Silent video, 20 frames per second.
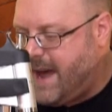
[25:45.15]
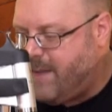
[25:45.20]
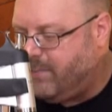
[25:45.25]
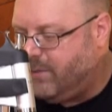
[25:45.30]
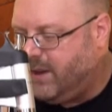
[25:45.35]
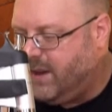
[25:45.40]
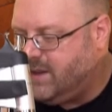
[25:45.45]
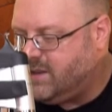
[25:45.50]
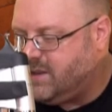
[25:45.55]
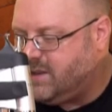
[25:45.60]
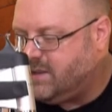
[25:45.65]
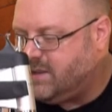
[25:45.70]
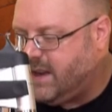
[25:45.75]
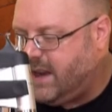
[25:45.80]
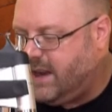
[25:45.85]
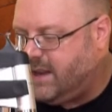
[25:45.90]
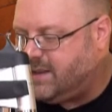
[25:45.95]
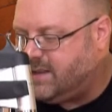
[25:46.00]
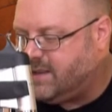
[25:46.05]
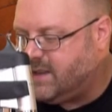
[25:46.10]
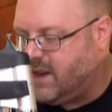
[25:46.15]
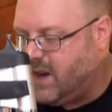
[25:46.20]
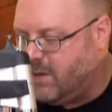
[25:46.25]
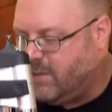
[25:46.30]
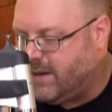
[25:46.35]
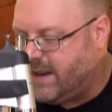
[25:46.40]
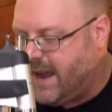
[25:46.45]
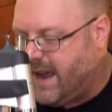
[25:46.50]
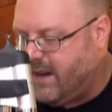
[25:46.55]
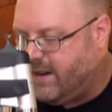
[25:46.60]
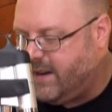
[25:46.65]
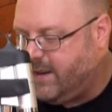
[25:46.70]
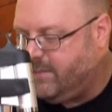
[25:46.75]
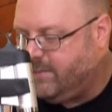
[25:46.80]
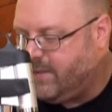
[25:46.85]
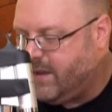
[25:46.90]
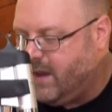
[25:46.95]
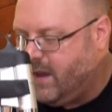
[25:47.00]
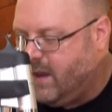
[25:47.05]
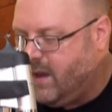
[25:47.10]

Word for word: appellations in Sonoma County.